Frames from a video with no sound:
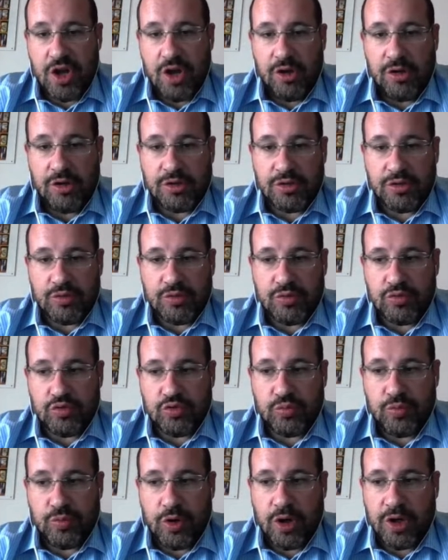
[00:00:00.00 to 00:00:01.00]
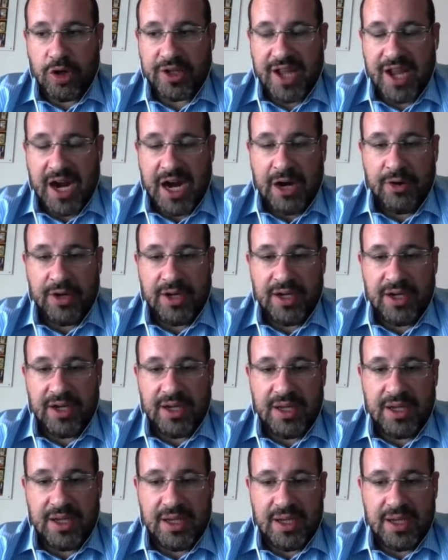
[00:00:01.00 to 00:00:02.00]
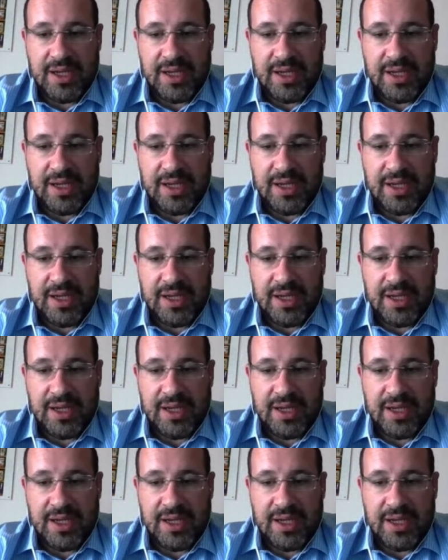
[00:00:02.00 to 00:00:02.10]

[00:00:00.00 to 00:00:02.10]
also to support R&D